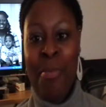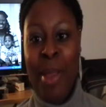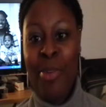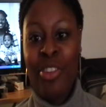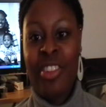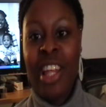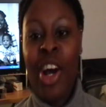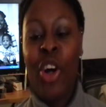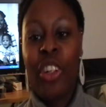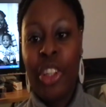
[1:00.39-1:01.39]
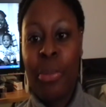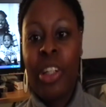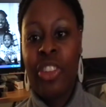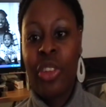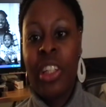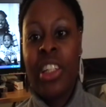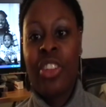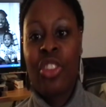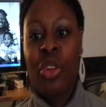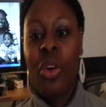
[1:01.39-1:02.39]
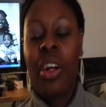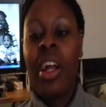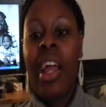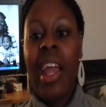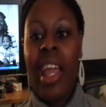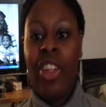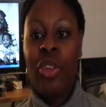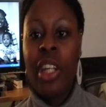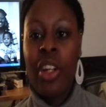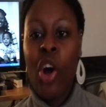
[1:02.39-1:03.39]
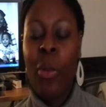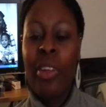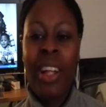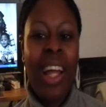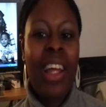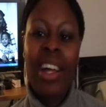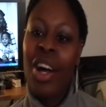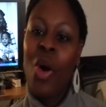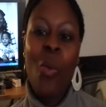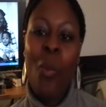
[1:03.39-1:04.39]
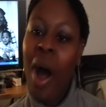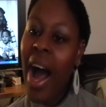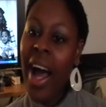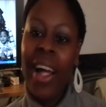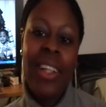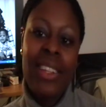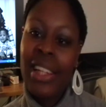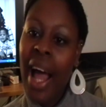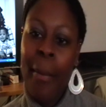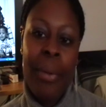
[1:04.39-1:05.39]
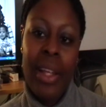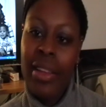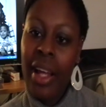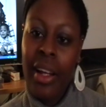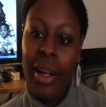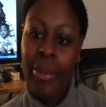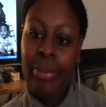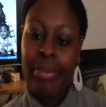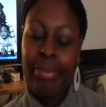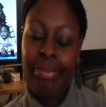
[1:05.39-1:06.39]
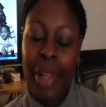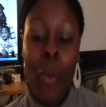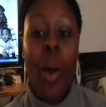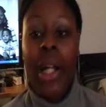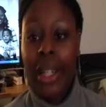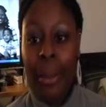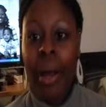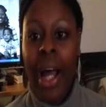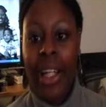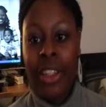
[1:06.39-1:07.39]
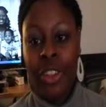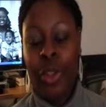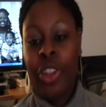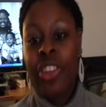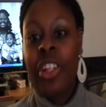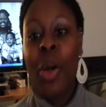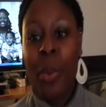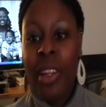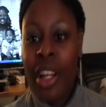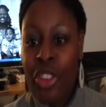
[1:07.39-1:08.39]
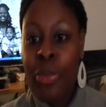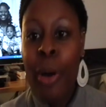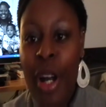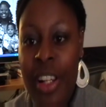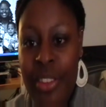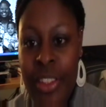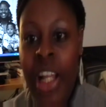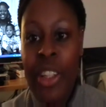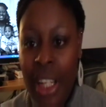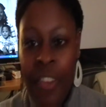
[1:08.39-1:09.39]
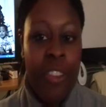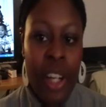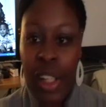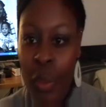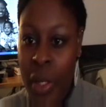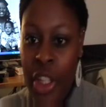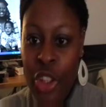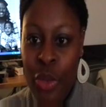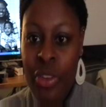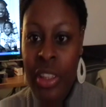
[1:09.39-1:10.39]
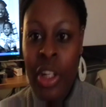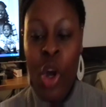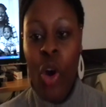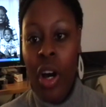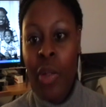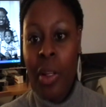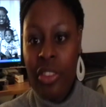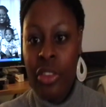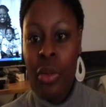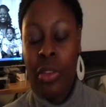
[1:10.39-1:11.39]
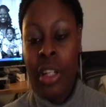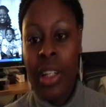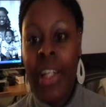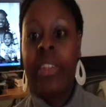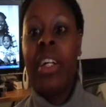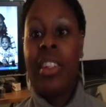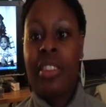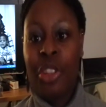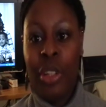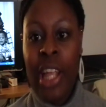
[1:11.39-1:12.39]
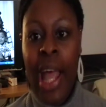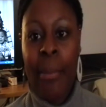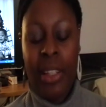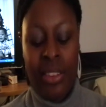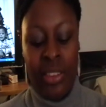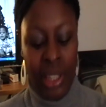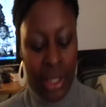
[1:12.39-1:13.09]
maybe you're just that hungry and you're munching on it in the store, and you get home and you're like, why did I pick that up? Why did I buy it? You know, and you're stuck with it because you bought it, so now you got to figure out a way to use it. Otherwise, it's just going to collect dust in your cabinets.